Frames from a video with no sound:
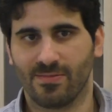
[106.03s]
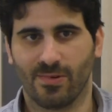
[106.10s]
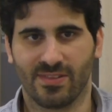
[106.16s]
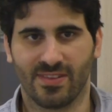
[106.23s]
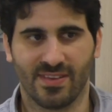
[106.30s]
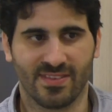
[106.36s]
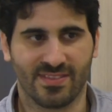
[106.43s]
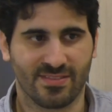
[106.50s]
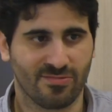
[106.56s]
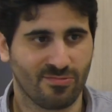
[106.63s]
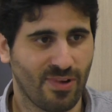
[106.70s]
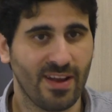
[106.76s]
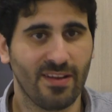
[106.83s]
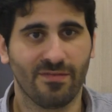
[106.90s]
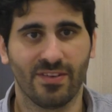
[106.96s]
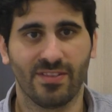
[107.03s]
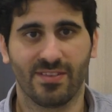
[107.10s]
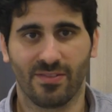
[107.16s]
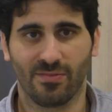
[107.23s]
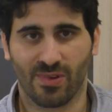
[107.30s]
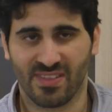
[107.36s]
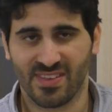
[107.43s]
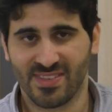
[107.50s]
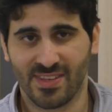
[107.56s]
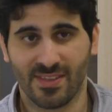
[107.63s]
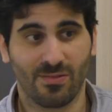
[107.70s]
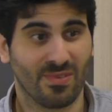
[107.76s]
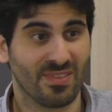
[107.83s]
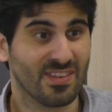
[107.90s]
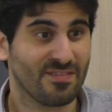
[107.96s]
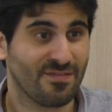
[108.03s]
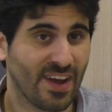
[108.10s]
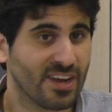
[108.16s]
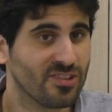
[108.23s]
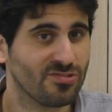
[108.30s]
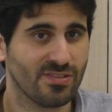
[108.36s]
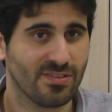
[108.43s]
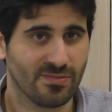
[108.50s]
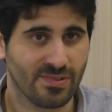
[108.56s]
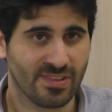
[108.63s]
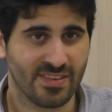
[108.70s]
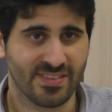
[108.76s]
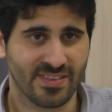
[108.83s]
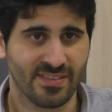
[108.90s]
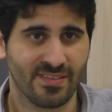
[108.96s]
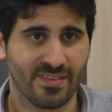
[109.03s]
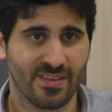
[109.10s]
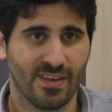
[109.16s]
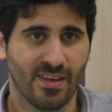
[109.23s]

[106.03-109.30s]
what is relevant and what isn't, what is factual and what isn't.